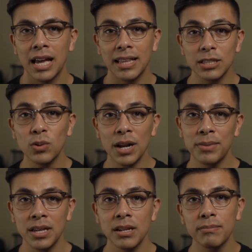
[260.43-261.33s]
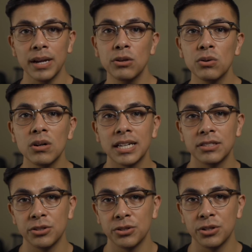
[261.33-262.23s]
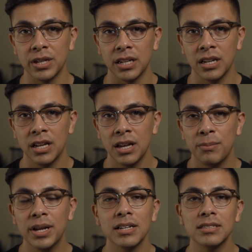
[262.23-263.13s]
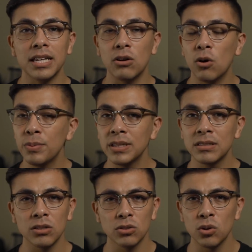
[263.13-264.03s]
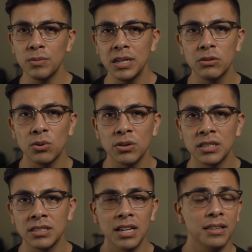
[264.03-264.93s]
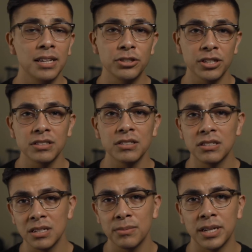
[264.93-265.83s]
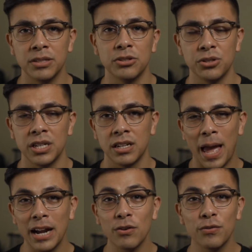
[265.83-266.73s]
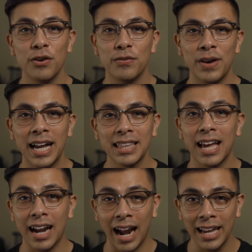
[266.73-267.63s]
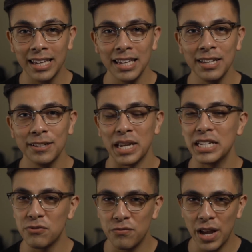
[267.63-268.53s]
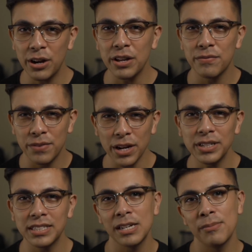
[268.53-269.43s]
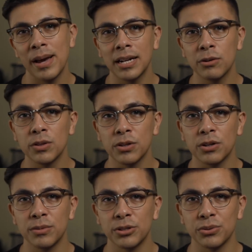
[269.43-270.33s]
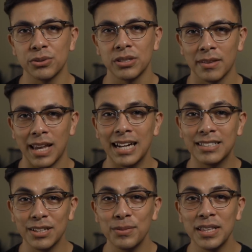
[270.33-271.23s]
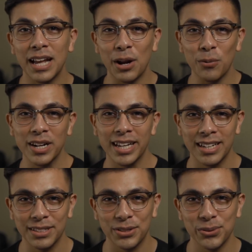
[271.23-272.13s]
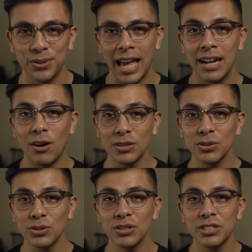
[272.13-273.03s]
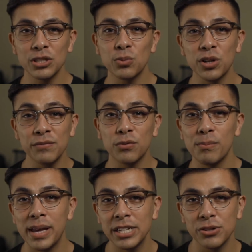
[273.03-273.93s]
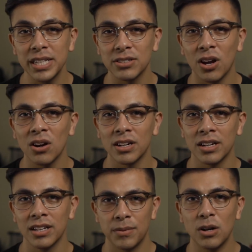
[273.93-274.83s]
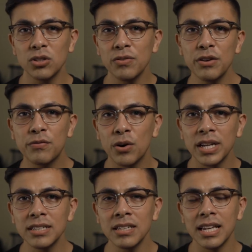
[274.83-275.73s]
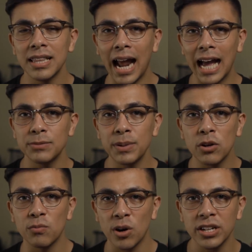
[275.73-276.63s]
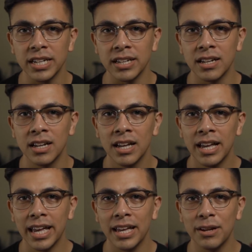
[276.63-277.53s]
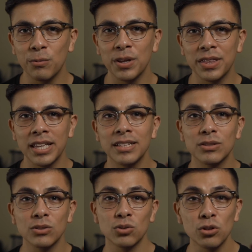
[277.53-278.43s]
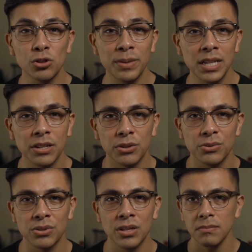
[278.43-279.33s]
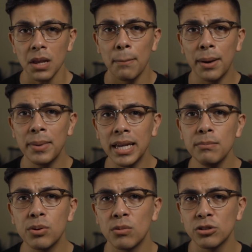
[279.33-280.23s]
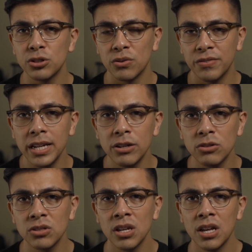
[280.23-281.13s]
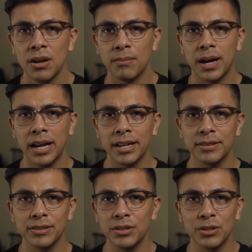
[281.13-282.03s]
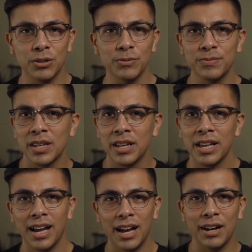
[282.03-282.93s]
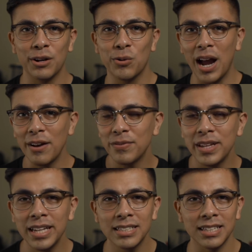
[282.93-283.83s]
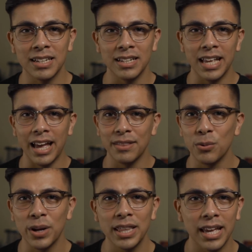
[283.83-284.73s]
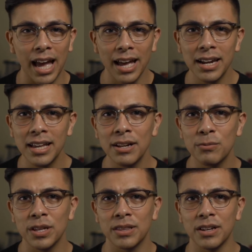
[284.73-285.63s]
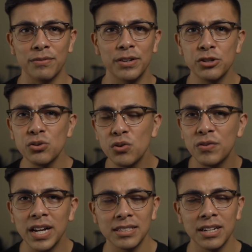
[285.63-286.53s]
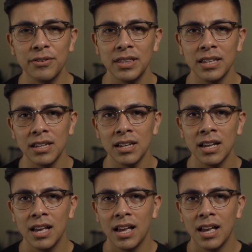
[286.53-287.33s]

And that's what I mean by utilizing your degree because it opens so many doors than just the cinema industry. I know for a fact that Nike is very, very cinematic with their commercials. And it's something that I want to get into. And also, such as working for Major League Soccer, they're also very focused in that aspect of marketing and eh, within social media use by making promotional videos, by, you know, uh, graphics and the way they edit with uh, visual effects and everything.